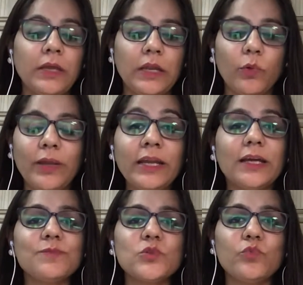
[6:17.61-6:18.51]
Now, when it
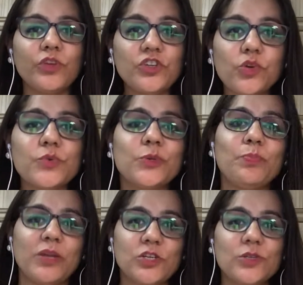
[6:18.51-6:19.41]
comes to videos
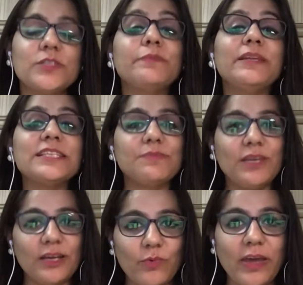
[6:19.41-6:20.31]
and pictures, please
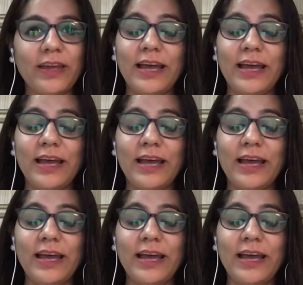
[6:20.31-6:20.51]
be aware,